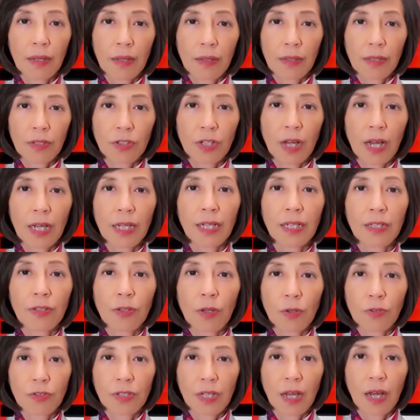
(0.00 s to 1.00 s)
The Chinese
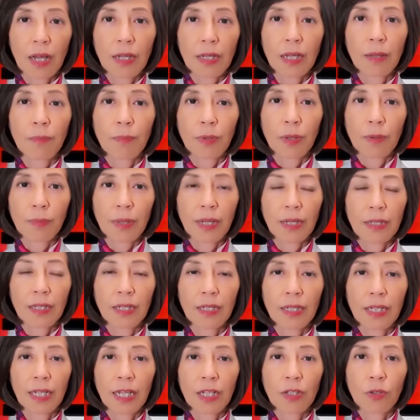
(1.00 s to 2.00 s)
Coast Guard
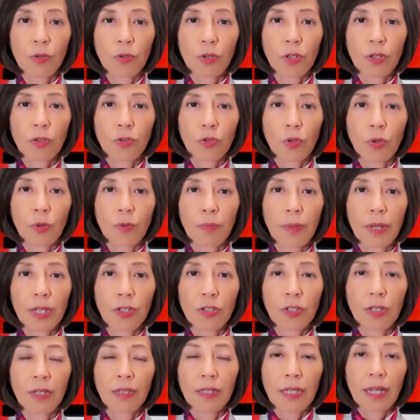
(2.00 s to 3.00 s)
implemented legal control
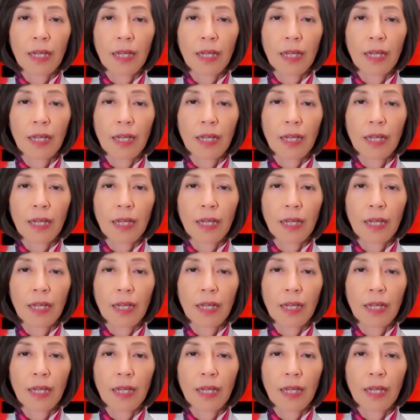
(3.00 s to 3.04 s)
measures